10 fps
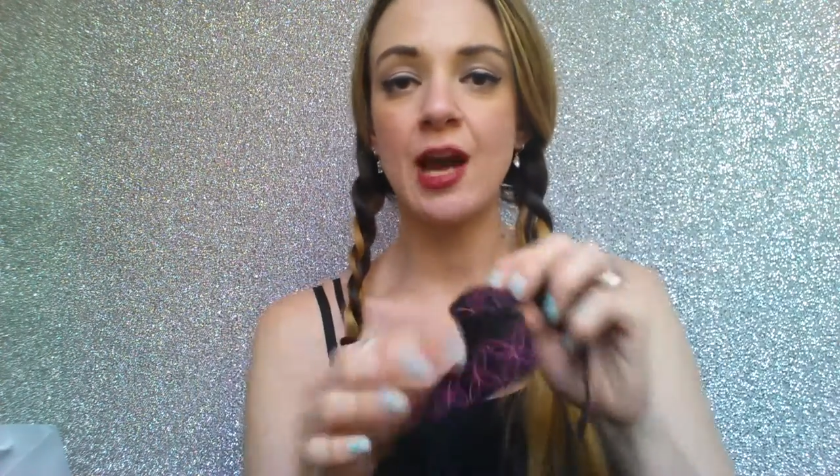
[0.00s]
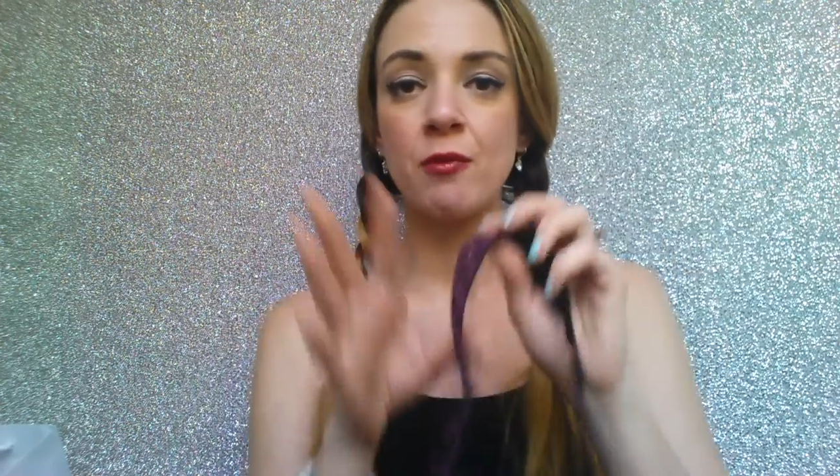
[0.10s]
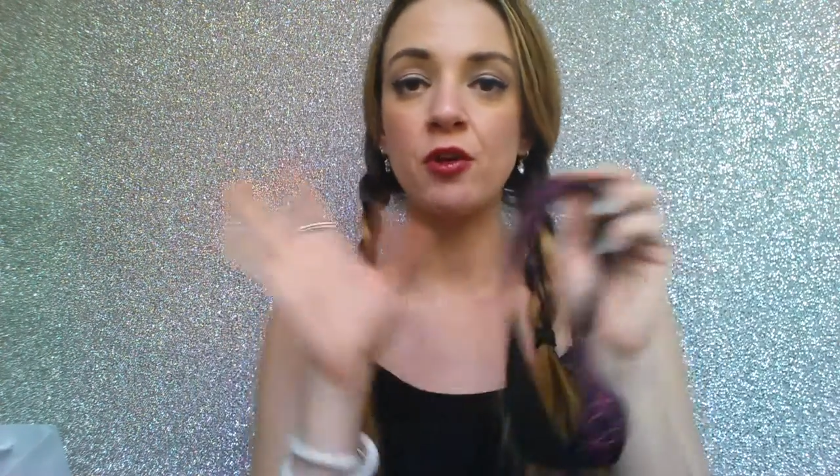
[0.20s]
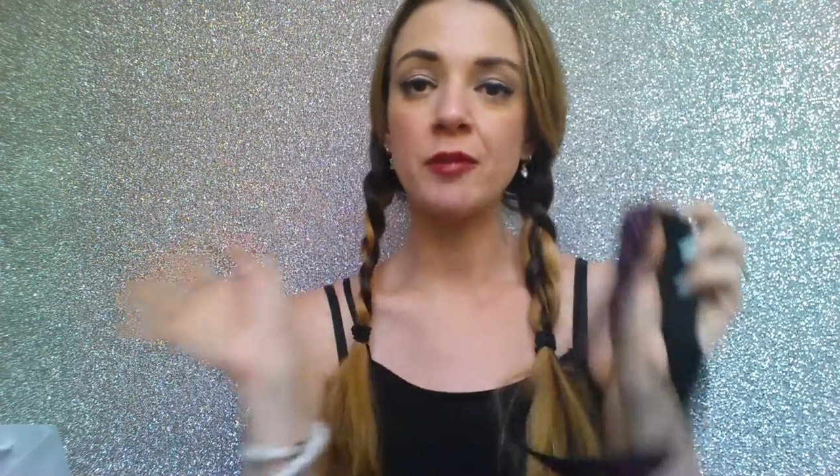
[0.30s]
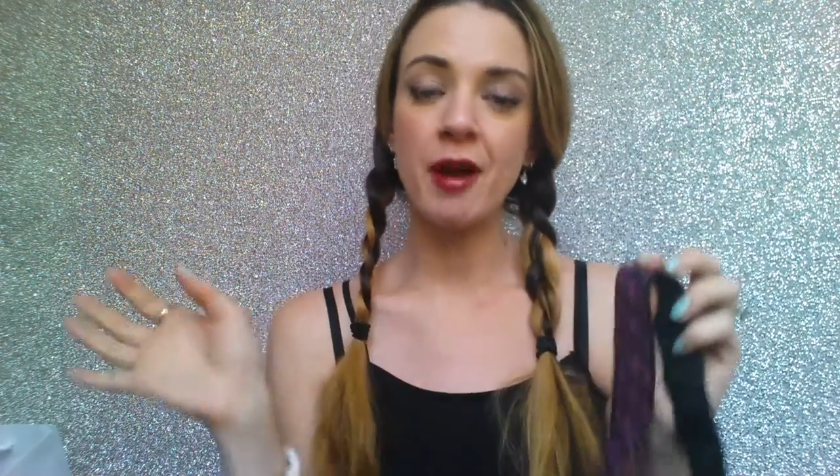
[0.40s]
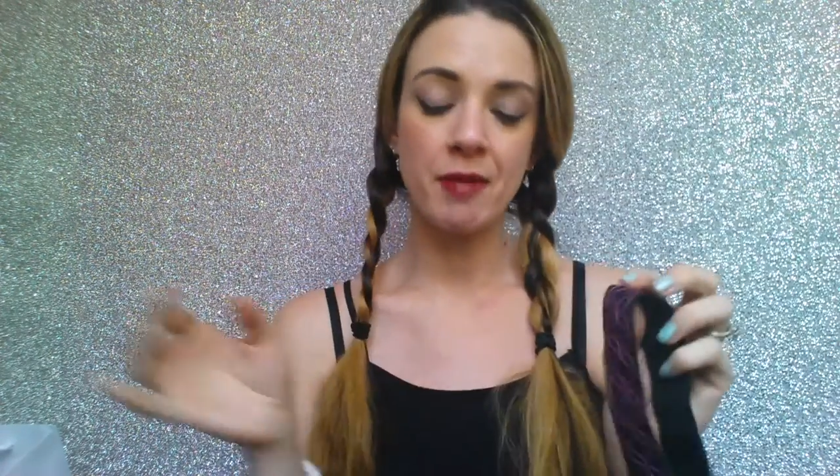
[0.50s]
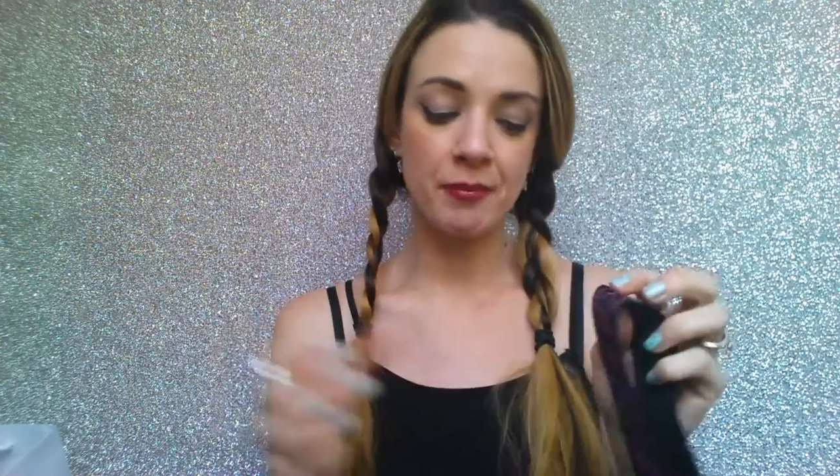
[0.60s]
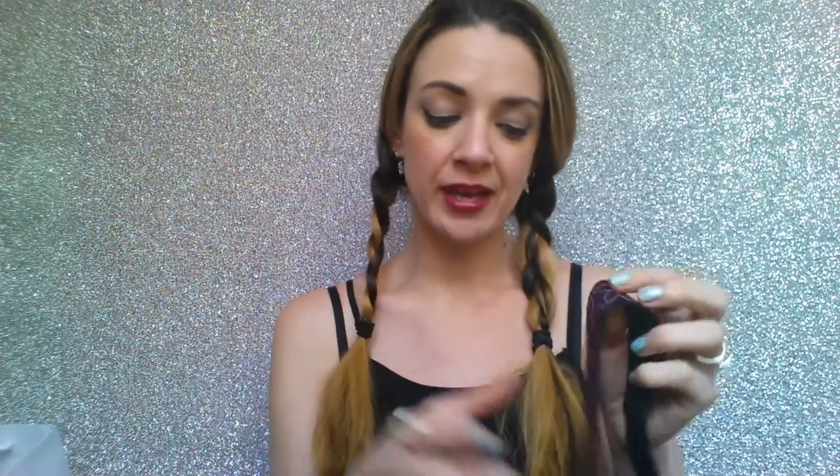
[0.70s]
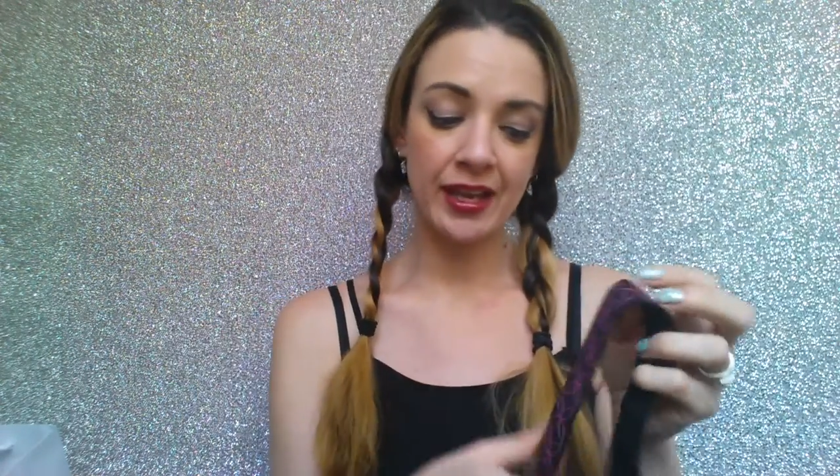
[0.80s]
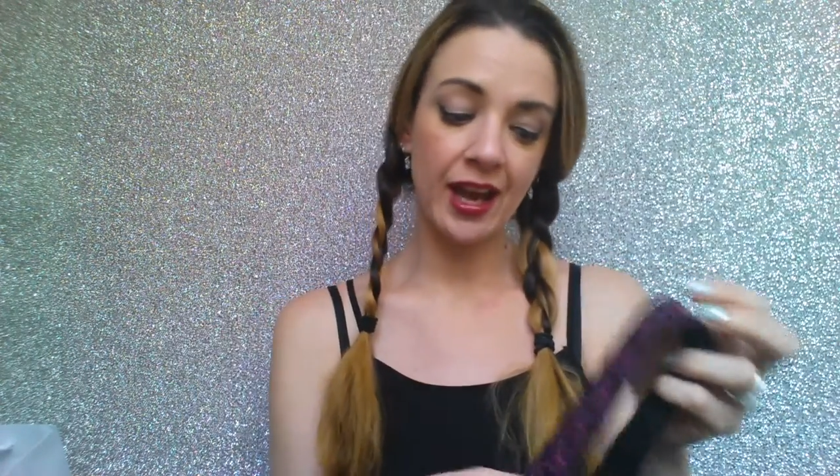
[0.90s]
I'm all about my
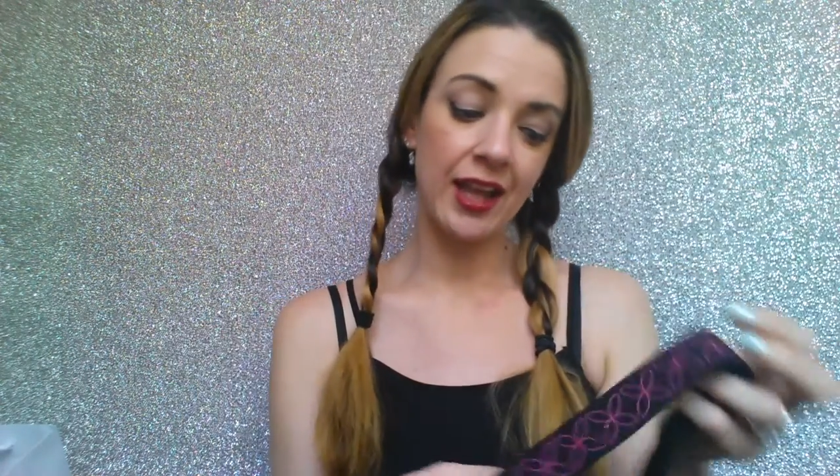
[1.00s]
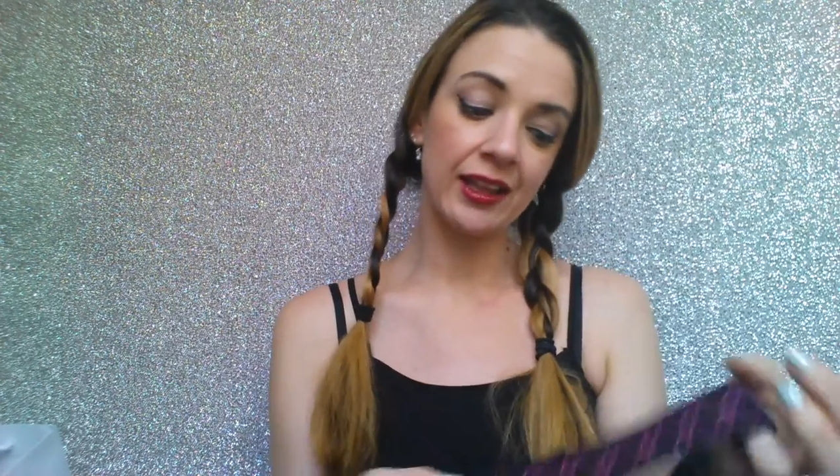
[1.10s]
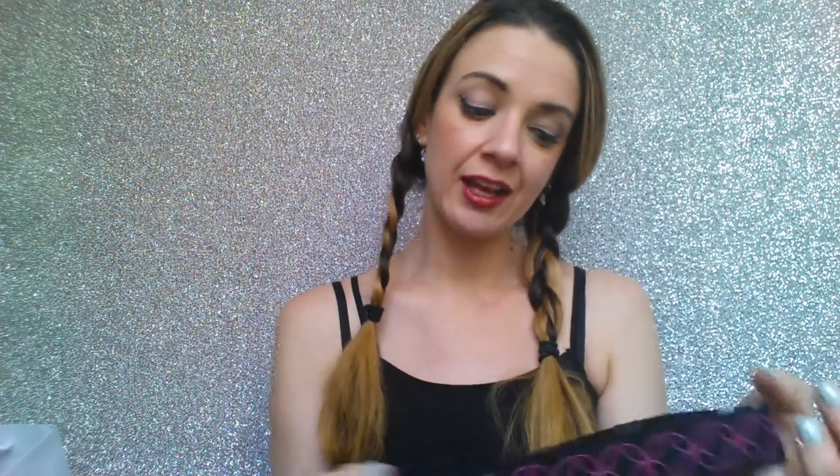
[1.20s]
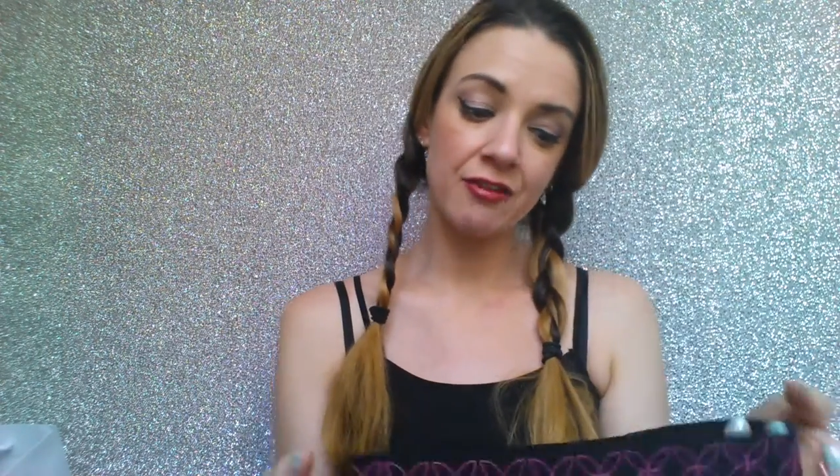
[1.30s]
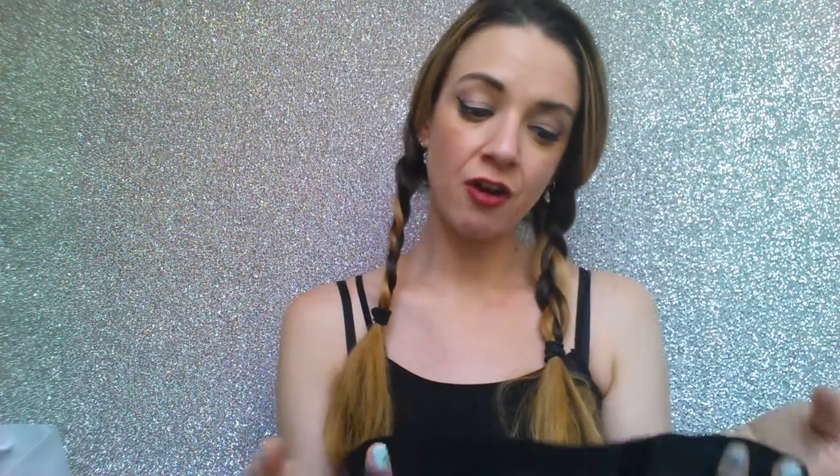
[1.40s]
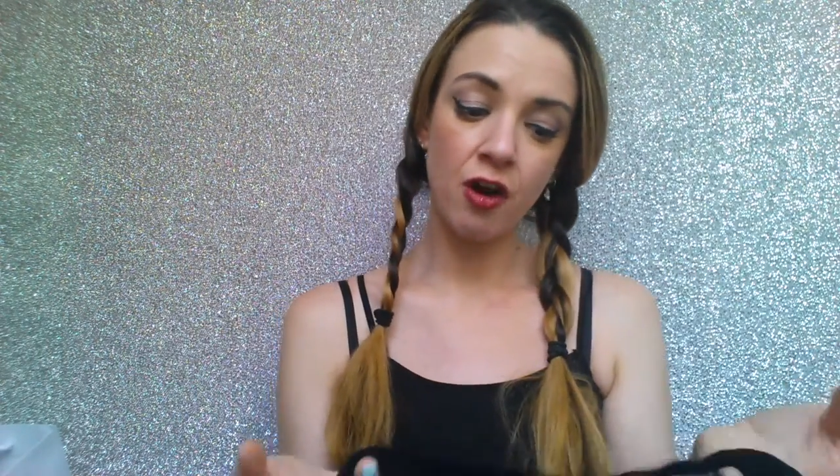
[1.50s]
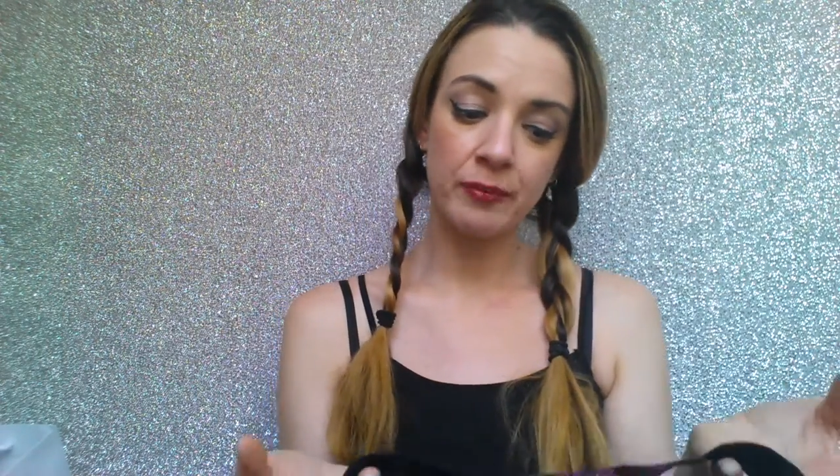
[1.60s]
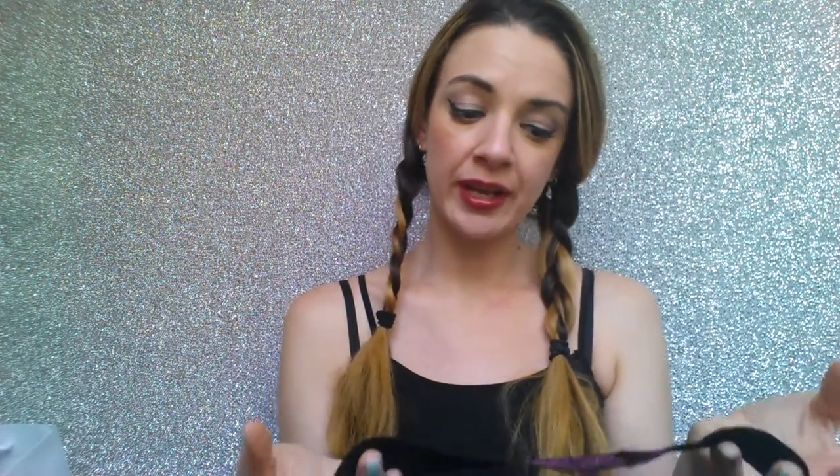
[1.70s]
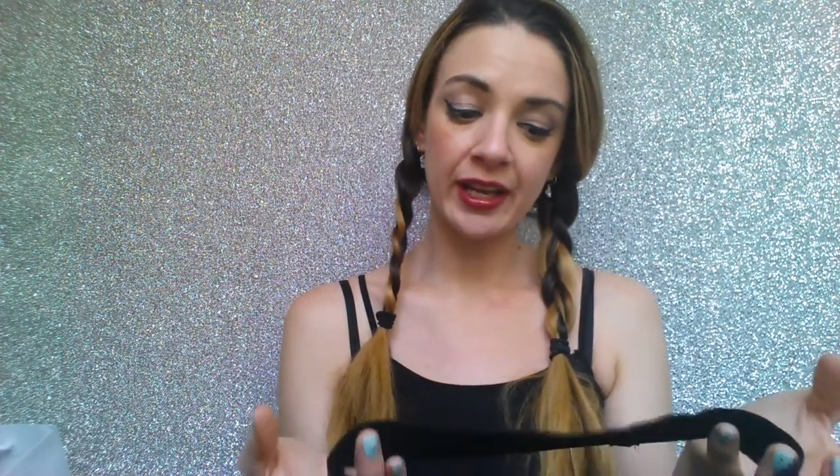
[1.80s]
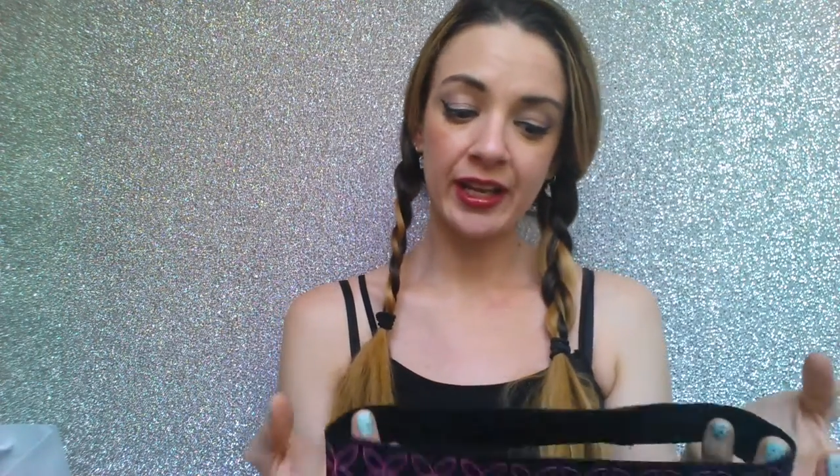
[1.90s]
pink. I love hot
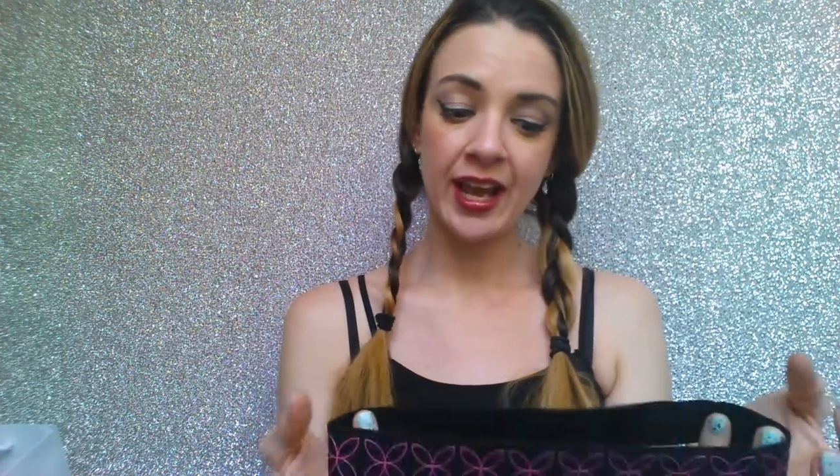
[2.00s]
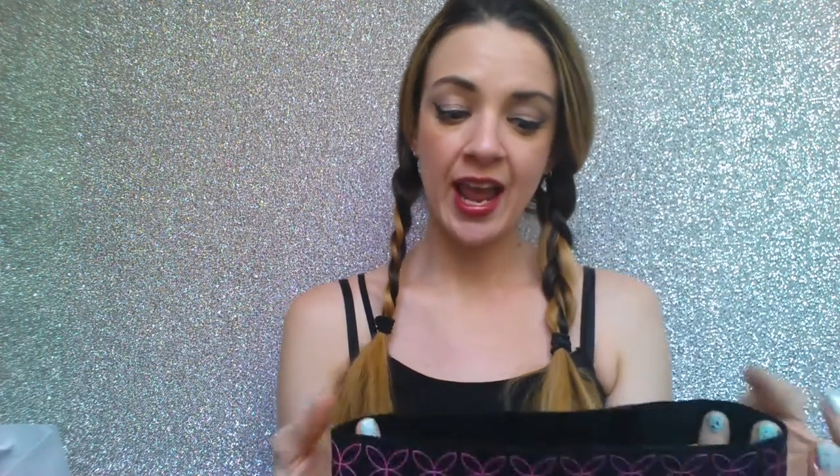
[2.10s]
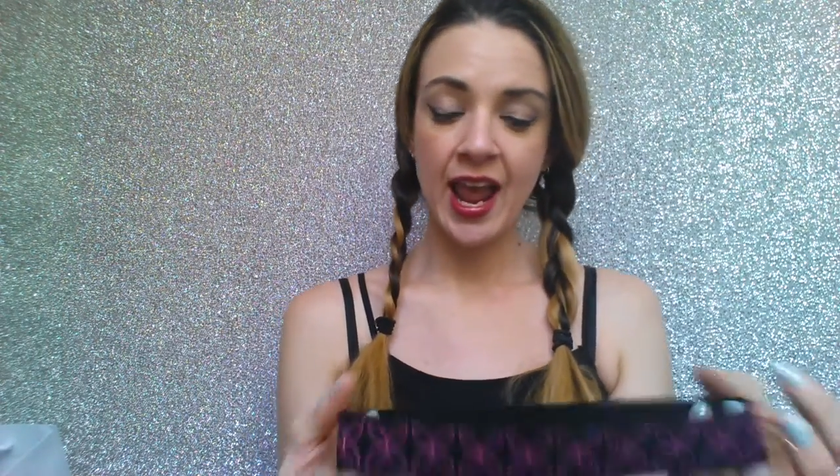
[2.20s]
pink,